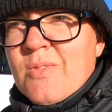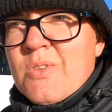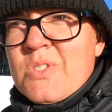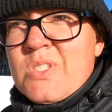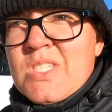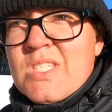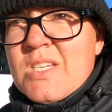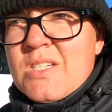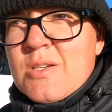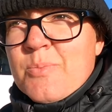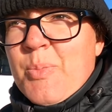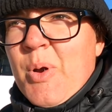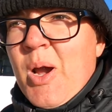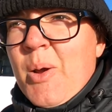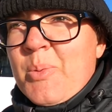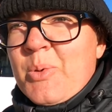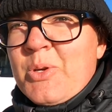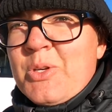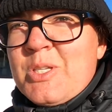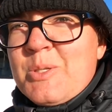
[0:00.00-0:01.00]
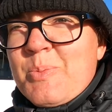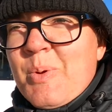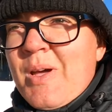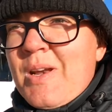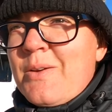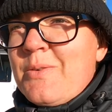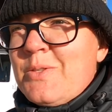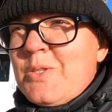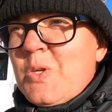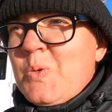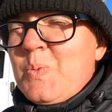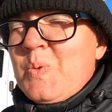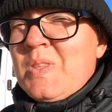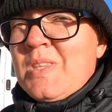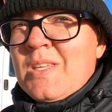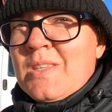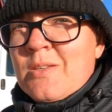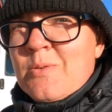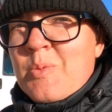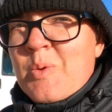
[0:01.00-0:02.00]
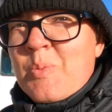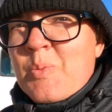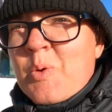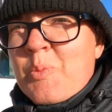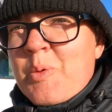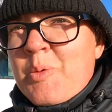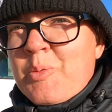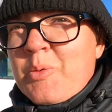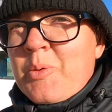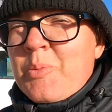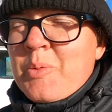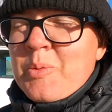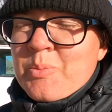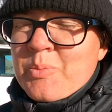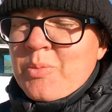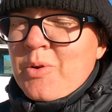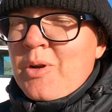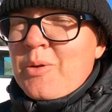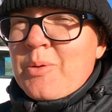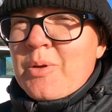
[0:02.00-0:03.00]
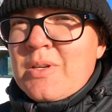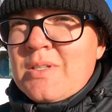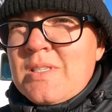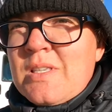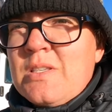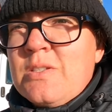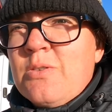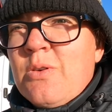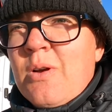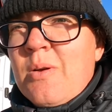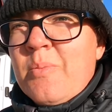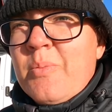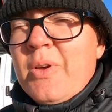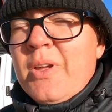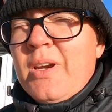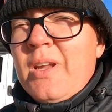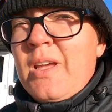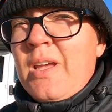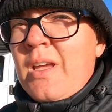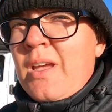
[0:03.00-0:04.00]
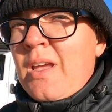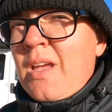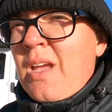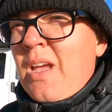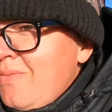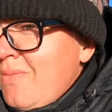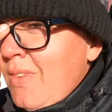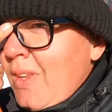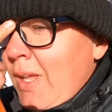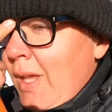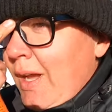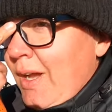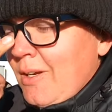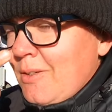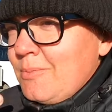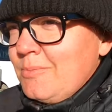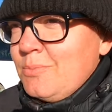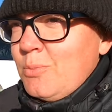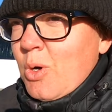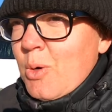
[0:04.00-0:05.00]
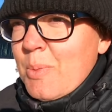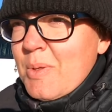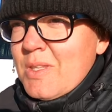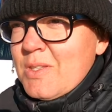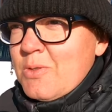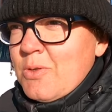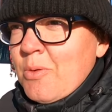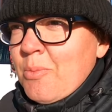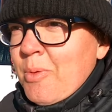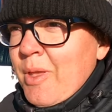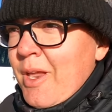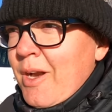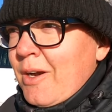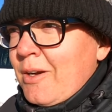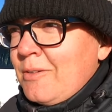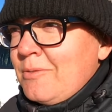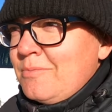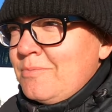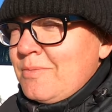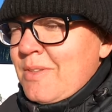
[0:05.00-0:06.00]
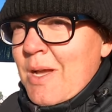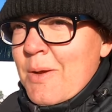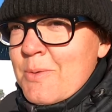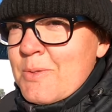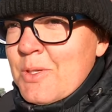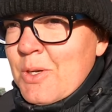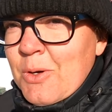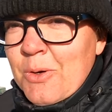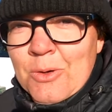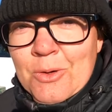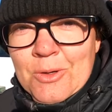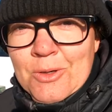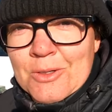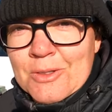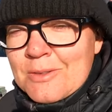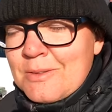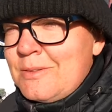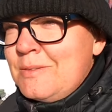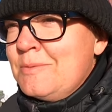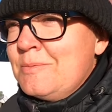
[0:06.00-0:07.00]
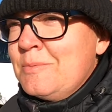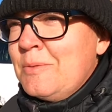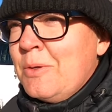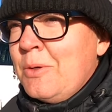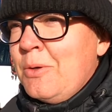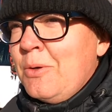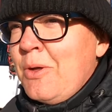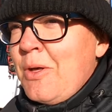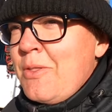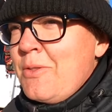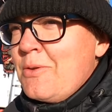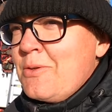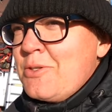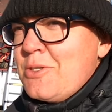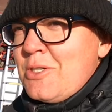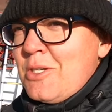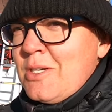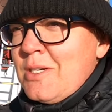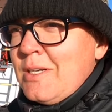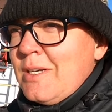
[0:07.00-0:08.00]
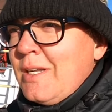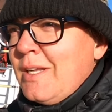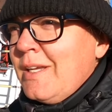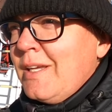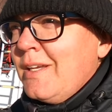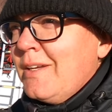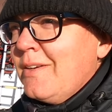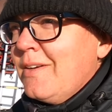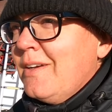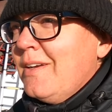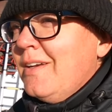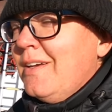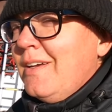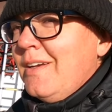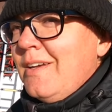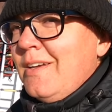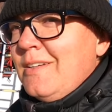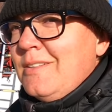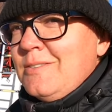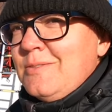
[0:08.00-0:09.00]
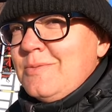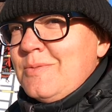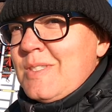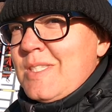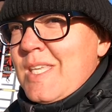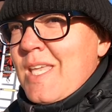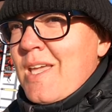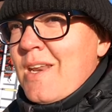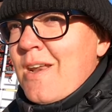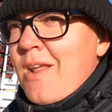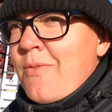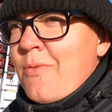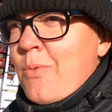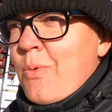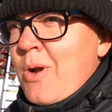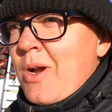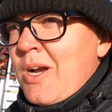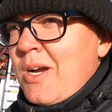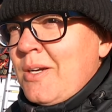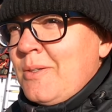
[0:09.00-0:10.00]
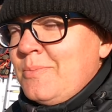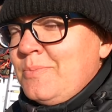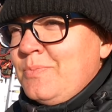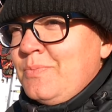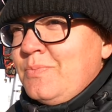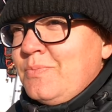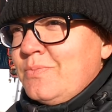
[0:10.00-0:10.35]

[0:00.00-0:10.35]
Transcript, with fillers: It's such a popular spot. I was hoping that there'd be more people. I mean, probably because of the storm, but yeah. More about the storm later. That was a whole, whole other shindig. Sand everywhere.